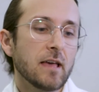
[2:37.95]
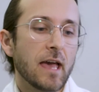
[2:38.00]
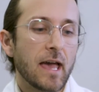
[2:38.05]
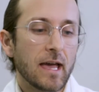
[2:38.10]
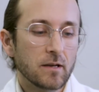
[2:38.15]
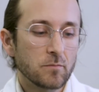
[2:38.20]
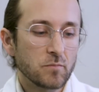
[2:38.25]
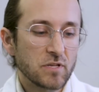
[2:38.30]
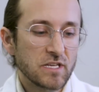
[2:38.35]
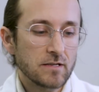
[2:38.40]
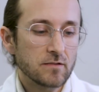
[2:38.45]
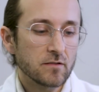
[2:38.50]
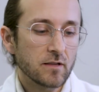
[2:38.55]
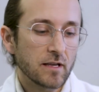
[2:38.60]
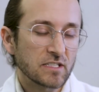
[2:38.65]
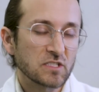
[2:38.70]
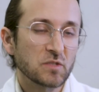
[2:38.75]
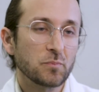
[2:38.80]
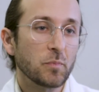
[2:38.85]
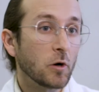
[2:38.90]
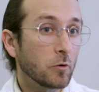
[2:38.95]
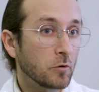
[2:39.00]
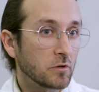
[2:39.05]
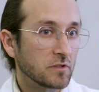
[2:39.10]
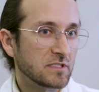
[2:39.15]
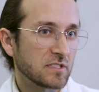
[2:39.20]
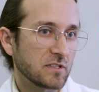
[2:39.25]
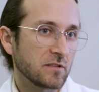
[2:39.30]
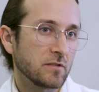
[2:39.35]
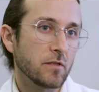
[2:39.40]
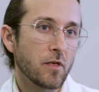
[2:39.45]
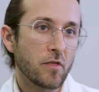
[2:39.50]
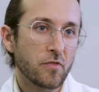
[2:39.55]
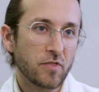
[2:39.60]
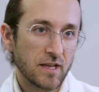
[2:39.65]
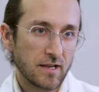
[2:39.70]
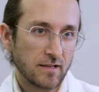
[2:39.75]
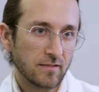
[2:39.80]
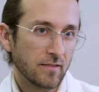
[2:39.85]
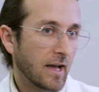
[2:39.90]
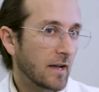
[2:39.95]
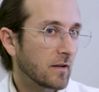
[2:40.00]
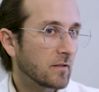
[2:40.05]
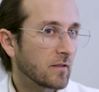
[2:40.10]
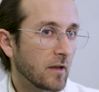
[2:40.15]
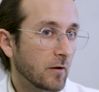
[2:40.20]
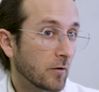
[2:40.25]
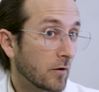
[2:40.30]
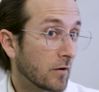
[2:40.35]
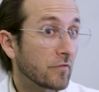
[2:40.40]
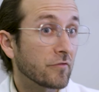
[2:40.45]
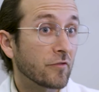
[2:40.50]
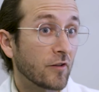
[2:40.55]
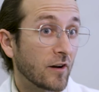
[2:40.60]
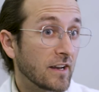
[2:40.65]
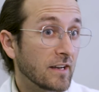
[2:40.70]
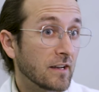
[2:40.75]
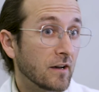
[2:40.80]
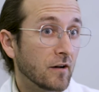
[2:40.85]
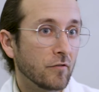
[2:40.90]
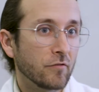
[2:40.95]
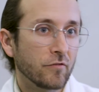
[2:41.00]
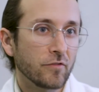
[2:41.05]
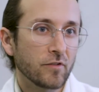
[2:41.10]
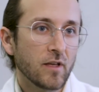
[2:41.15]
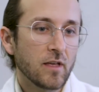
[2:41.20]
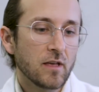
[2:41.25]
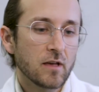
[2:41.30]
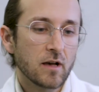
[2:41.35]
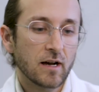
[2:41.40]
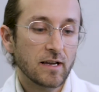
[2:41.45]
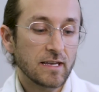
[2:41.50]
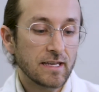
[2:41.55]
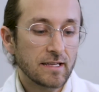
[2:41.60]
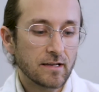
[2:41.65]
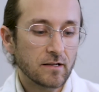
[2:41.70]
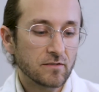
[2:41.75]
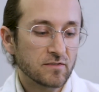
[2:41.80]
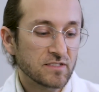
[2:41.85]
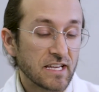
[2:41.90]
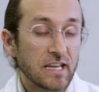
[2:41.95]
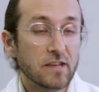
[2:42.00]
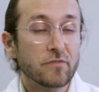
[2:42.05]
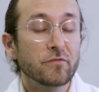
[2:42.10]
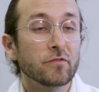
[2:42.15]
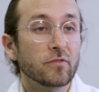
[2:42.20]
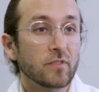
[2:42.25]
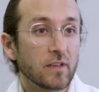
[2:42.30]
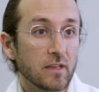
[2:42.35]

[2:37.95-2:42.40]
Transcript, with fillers: and be exposed to the thing that they are afraid of uh, in a safe